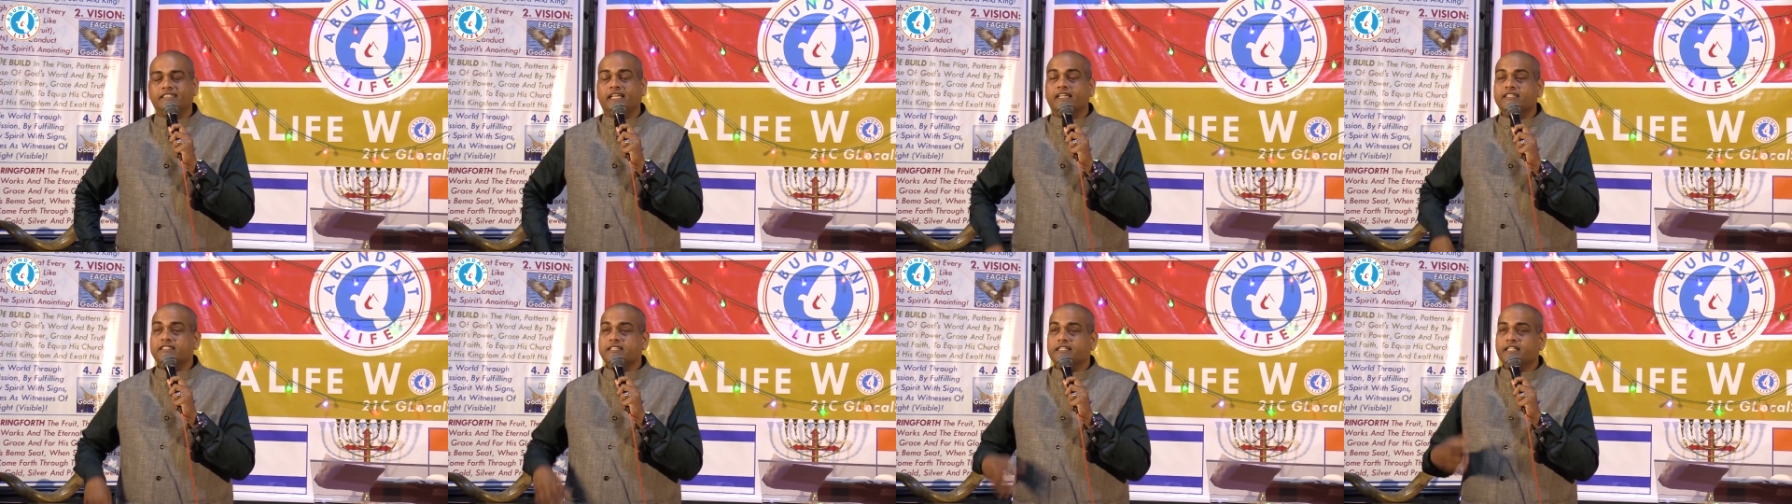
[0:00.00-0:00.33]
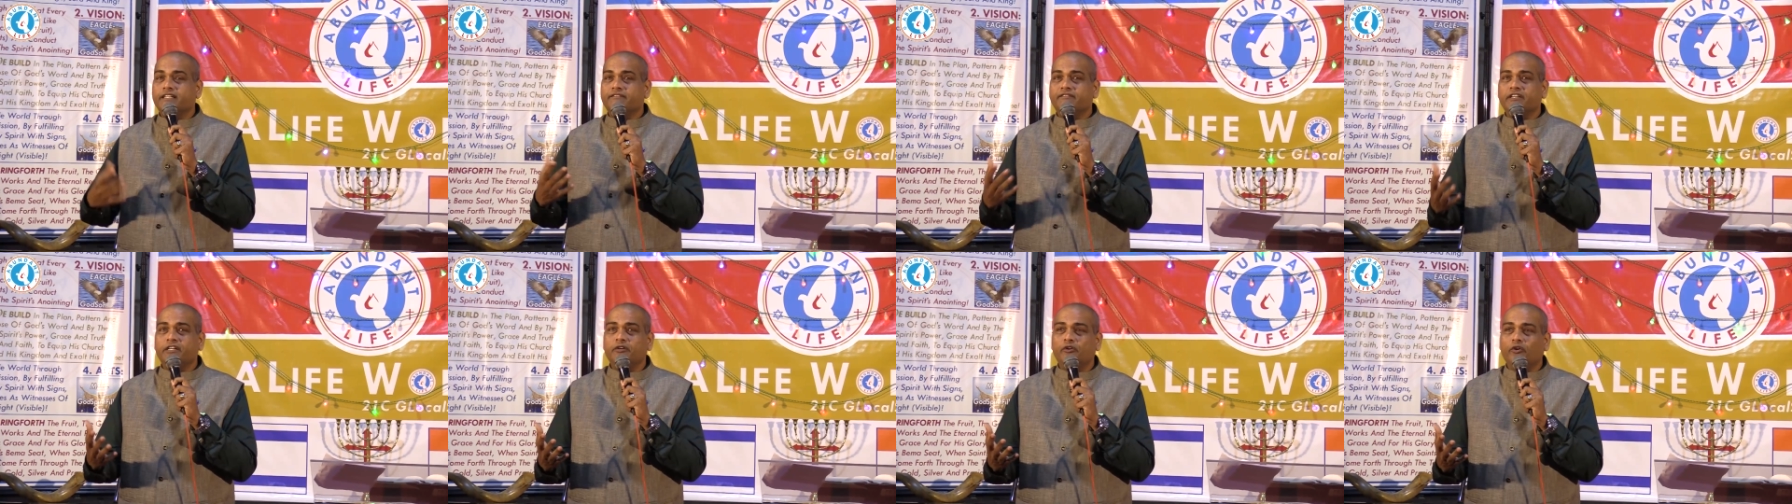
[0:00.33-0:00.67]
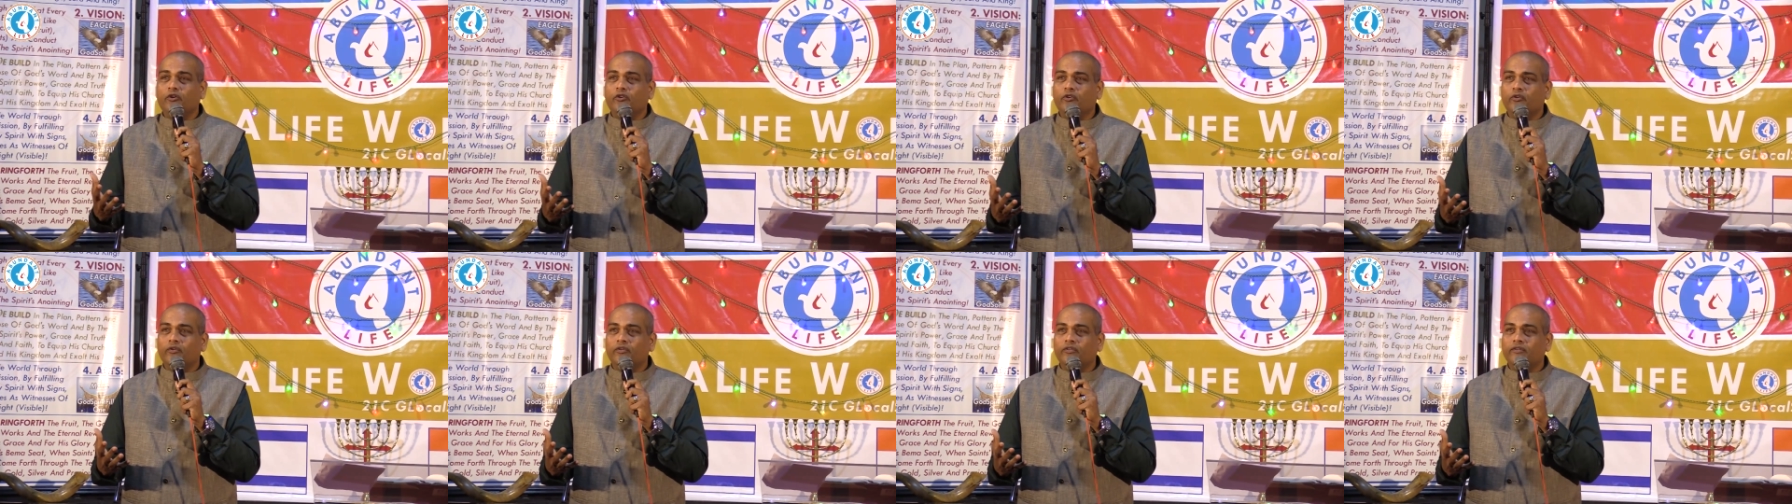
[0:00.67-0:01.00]
doesn't even
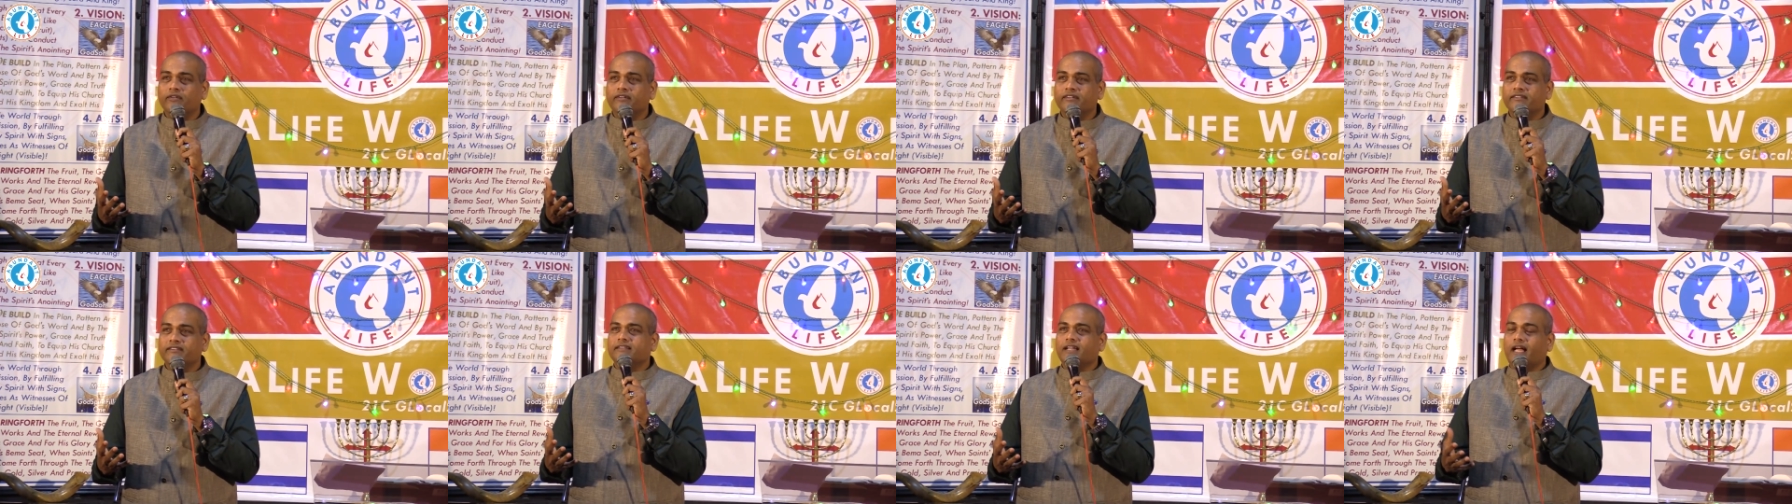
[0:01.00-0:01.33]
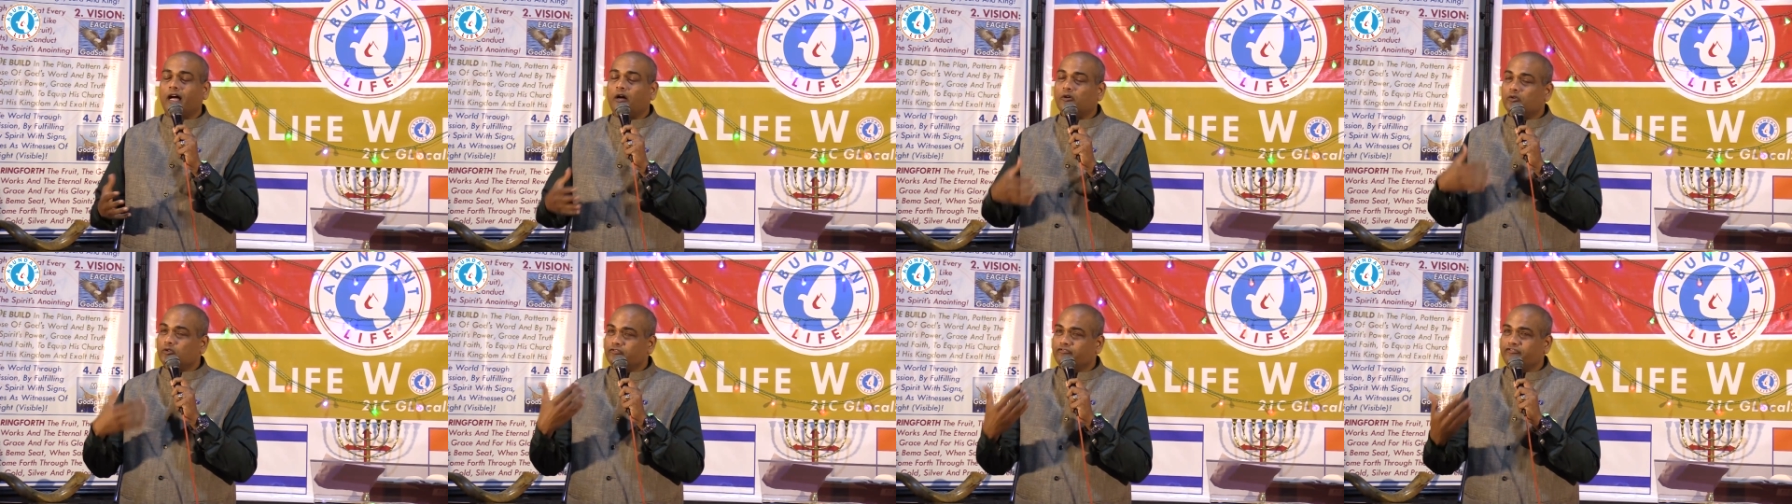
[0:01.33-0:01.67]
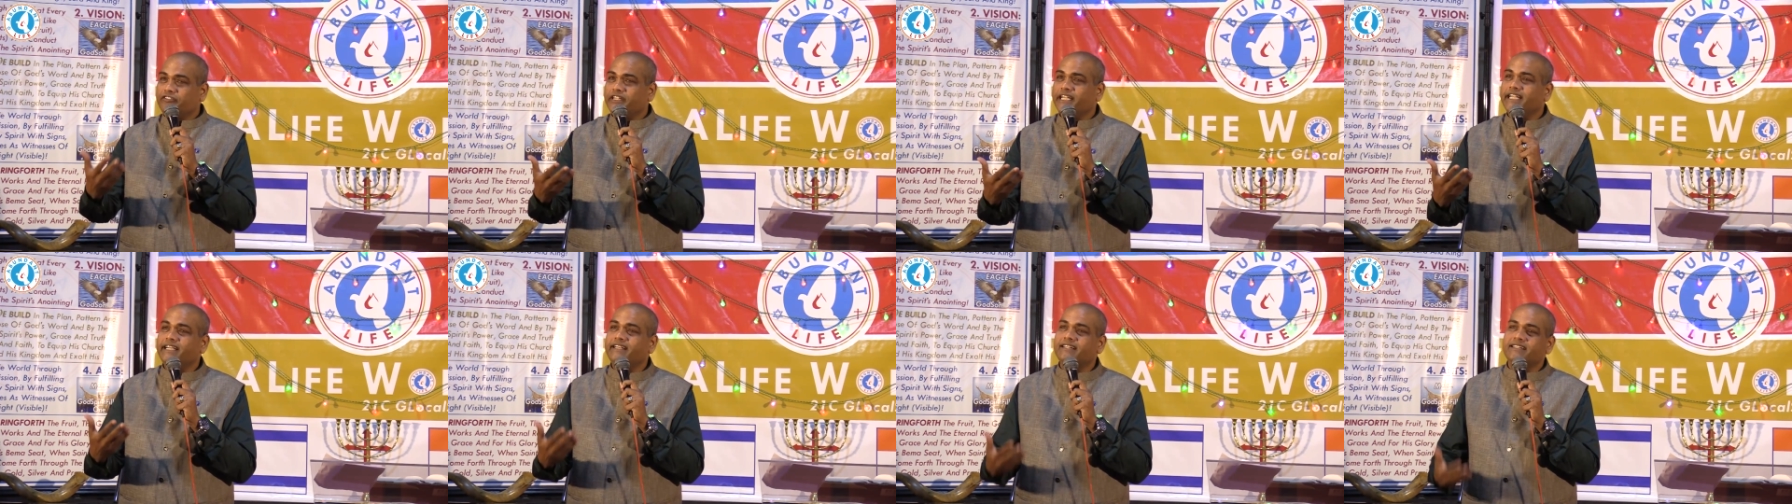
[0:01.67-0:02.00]
know how to
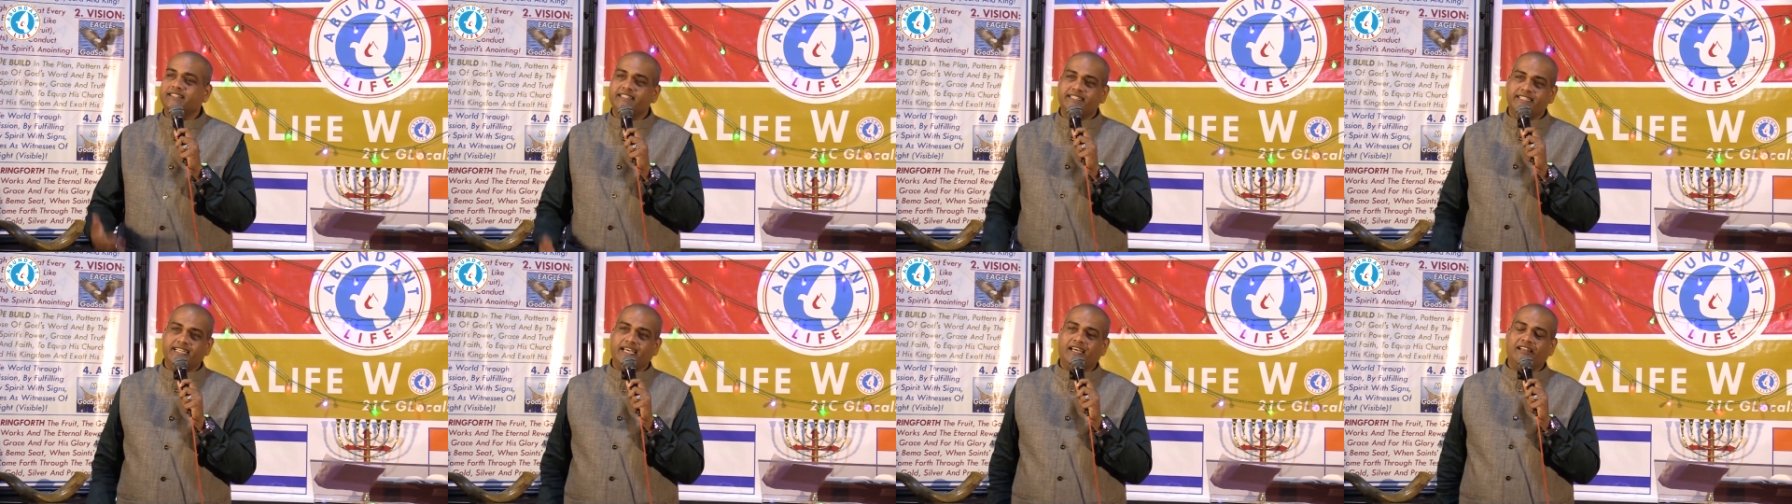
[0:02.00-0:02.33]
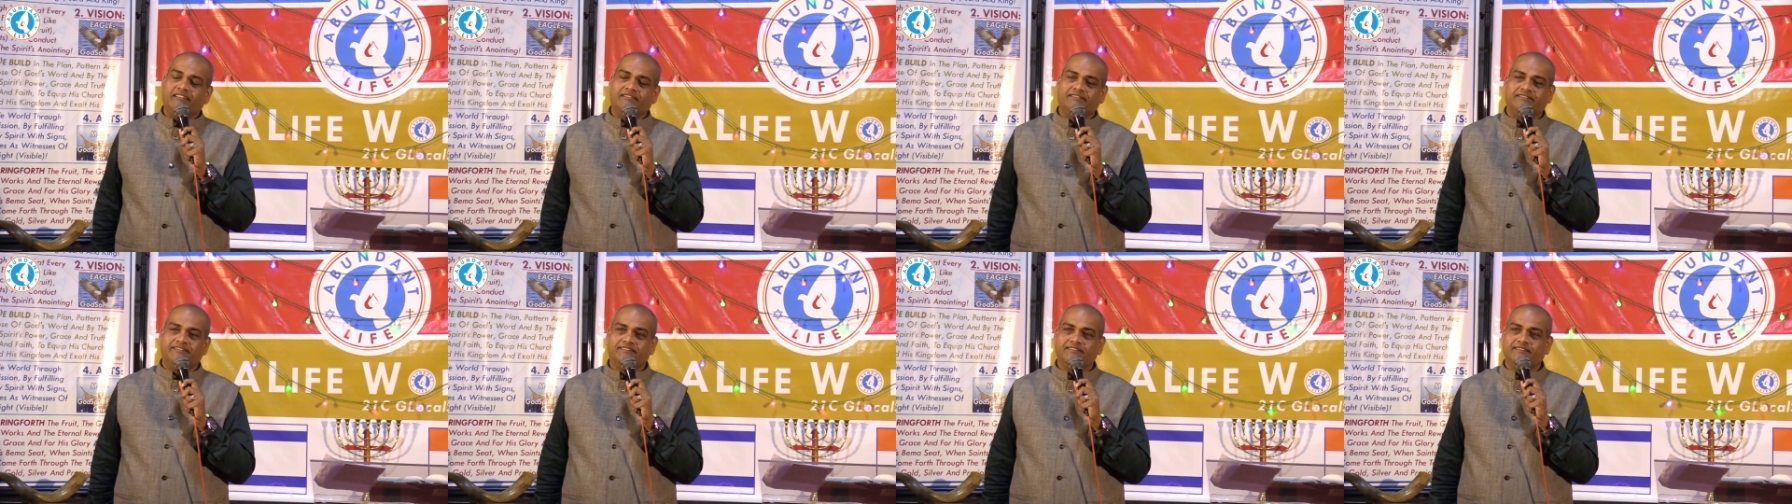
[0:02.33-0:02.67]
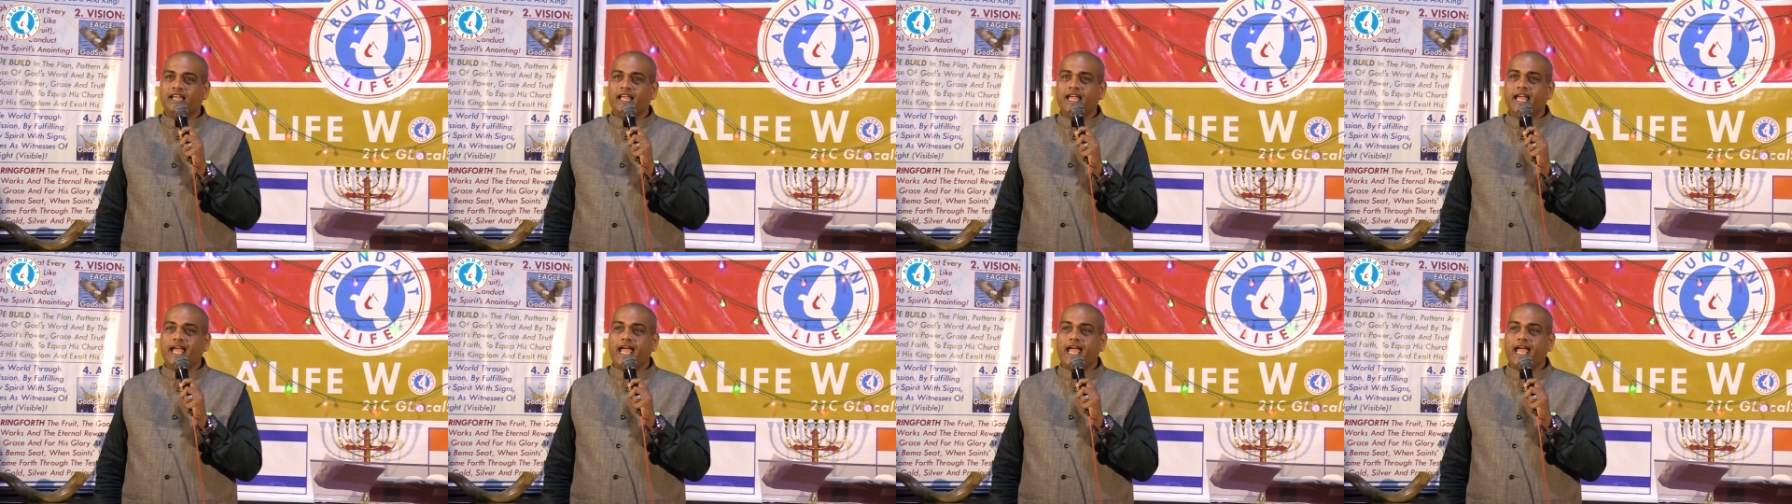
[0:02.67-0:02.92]
feed itself.